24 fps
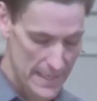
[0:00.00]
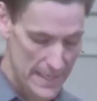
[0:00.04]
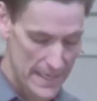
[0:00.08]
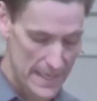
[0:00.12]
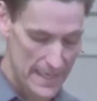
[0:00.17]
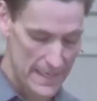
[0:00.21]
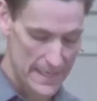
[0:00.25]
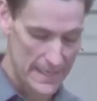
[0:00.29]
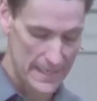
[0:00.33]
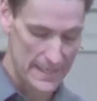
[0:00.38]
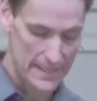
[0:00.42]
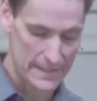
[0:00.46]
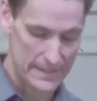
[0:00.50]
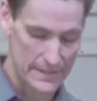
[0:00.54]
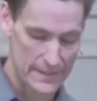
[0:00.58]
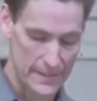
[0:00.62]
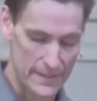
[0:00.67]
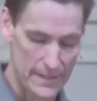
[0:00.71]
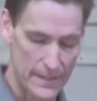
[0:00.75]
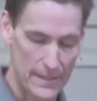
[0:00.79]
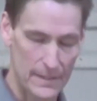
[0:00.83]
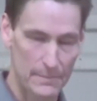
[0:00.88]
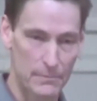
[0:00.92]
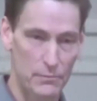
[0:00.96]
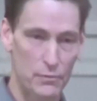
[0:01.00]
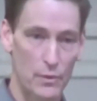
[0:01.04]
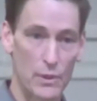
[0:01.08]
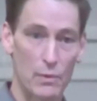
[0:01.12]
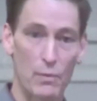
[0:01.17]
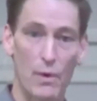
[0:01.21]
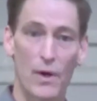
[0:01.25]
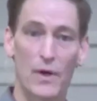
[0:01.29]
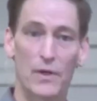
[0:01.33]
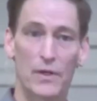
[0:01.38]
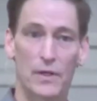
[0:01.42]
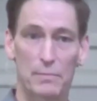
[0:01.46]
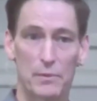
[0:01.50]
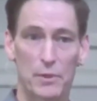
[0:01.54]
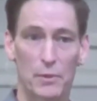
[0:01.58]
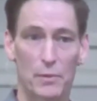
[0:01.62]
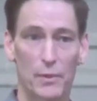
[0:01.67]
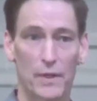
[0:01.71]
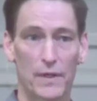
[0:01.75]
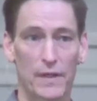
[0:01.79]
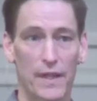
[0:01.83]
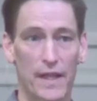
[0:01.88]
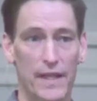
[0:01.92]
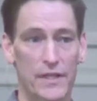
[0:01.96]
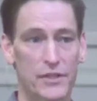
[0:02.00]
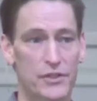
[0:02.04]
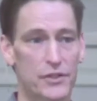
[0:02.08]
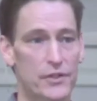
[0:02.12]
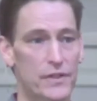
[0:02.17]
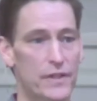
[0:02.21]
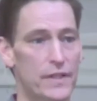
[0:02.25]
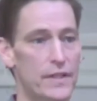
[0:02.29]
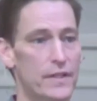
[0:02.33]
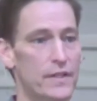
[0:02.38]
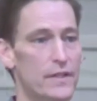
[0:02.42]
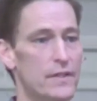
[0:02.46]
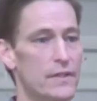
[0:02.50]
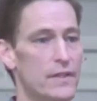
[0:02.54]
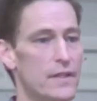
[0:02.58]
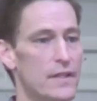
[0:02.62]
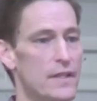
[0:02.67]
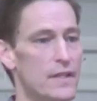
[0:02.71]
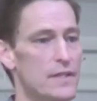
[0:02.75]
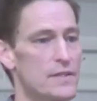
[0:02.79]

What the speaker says: And we welcome you. We're glad you're here.